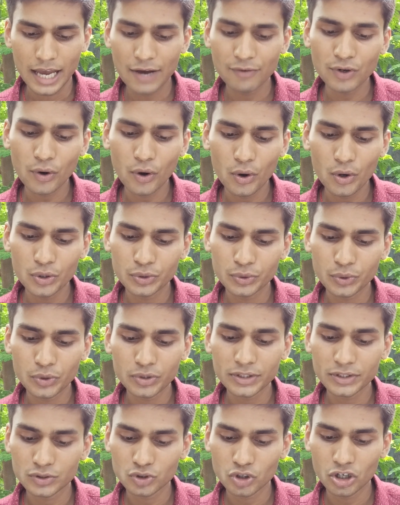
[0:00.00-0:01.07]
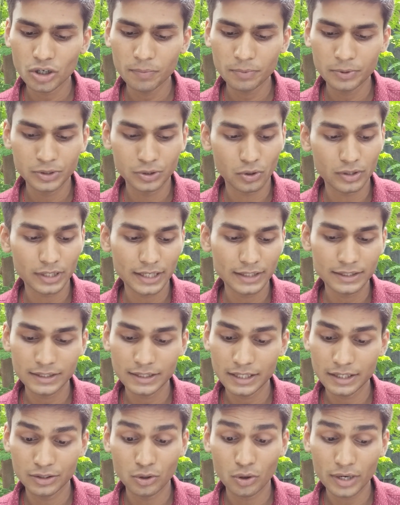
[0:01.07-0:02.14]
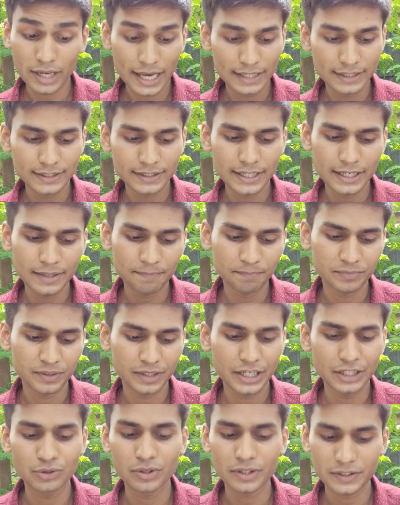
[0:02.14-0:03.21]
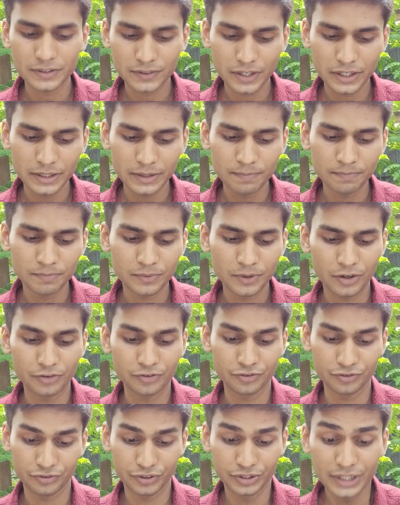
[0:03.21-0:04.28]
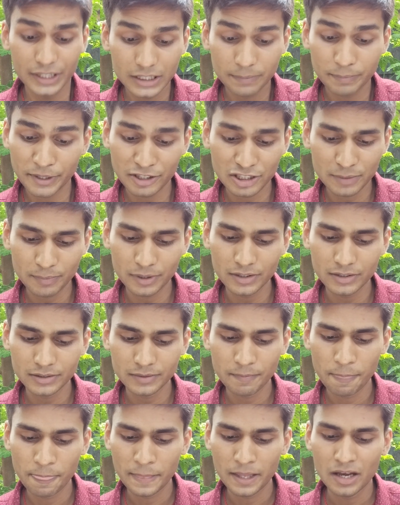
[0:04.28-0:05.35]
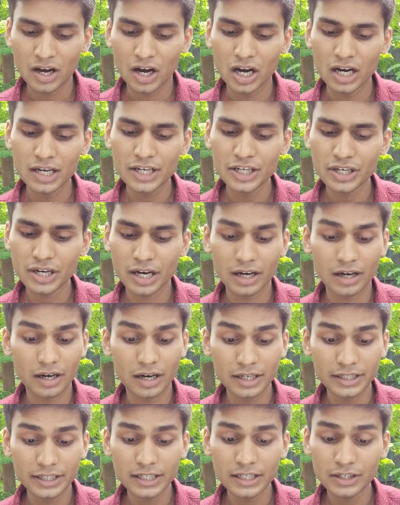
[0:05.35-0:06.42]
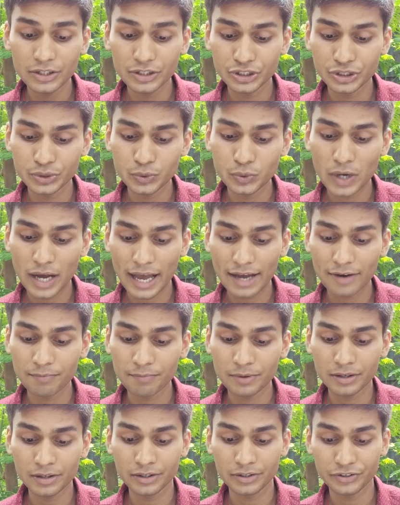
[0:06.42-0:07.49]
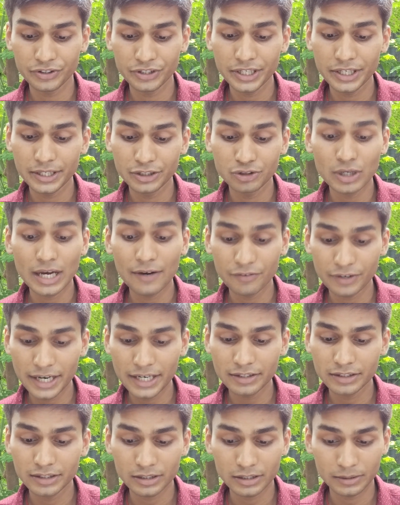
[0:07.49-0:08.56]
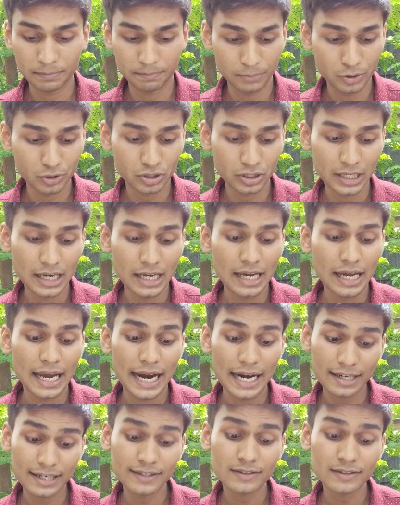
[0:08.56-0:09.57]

Above all, do not stop, nor hesitate in your study of these principles until you have read the book at